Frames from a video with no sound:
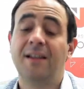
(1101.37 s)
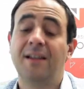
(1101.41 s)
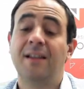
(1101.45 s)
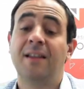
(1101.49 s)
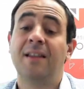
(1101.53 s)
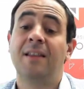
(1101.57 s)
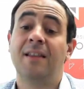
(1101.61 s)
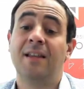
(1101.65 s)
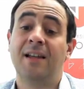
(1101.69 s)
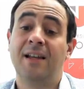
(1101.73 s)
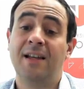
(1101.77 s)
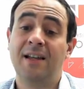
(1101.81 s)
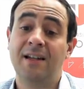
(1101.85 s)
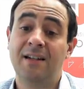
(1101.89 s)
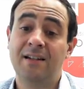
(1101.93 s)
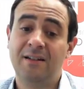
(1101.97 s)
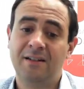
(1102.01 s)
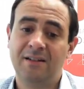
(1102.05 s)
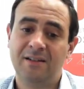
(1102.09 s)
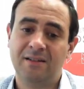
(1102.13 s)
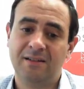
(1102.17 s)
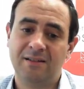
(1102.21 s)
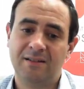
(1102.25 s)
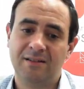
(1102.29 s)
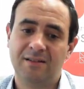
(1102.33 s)

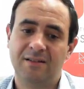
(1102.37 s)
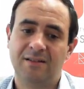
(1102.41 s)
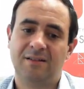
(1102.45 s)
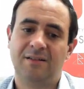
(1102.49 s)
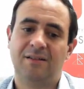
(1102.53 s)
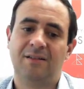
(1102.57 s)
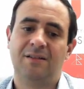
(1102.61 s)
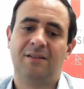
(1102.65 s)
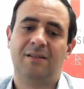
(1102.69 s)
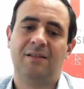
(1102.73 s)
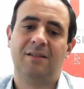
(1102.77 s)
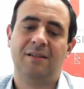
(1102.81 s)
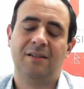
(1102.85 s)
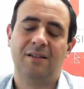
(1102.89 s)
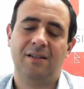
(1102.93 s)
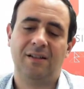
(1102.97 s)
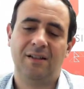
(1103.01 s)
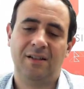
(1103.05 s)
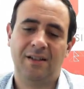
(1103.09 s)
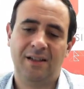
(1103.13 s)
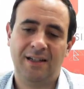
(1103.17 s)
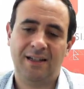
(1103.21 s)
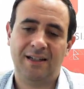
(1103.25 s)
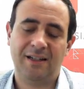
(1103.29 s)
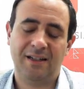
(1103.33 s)
then
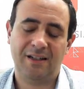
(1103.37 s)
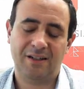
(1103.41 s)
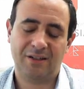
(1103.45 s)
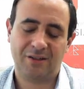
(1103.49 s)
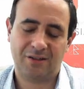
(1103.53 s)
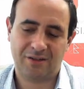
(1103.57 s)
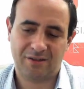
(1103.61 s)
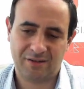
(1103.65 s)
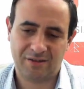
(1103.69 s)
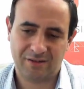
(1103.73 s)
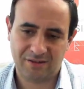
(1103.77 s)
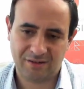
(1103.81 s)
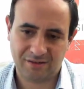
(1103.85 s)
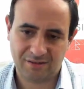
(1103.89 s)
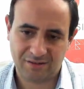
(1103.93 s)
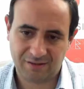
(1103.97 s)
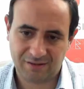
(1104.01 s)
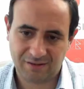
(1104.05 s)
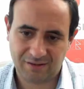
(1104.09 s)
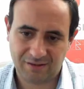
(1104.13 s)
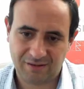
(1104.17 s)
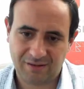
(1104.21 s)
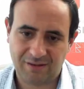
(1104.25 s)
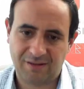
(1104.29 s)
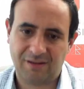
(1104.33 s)
it is
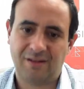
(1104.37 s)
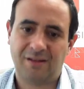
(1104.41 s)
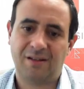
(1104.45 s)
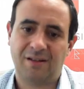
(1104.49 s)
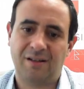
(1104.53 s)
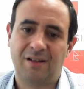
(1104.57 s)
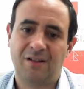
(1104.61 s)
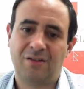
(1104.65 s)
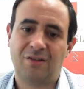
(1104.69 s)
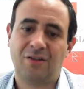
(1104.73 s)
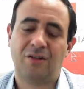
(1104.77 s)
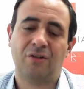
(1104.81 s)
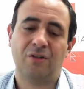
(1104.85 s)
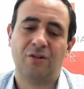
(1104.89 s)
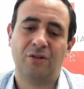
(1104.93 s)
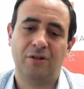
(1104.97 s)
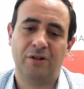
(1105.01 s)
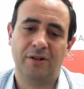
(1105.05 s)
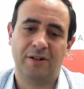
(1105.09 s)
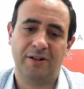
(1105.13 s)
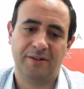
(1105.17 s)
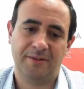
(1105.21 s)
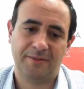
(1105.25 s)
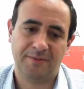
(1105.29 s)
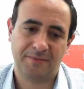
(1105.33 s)
a
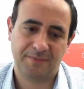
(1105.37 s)
security.